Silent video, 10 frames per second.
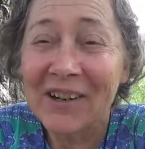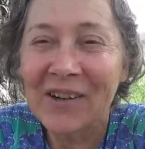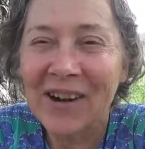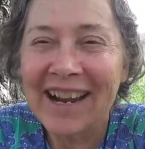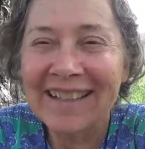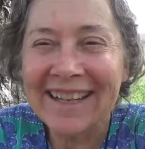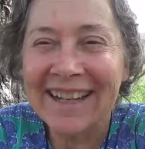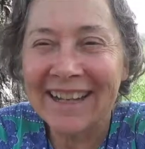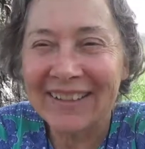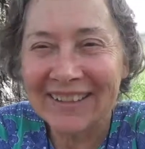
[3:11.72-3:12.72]
Right
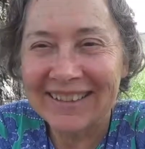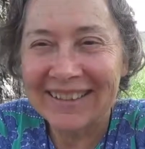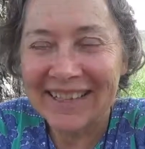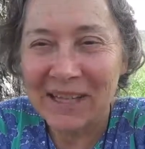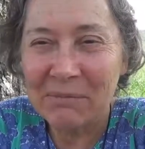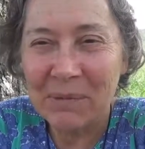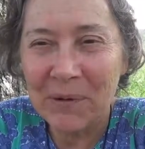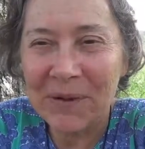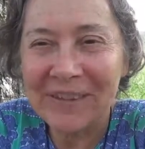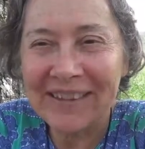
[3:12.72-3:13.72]
now, the
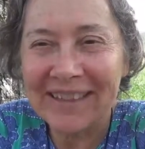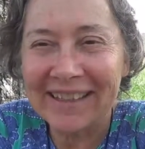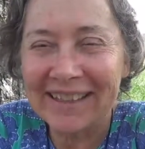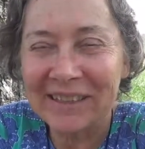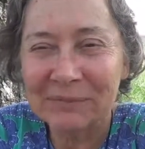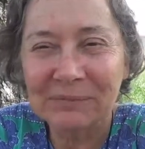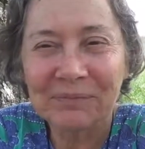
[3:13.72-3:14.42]
important thing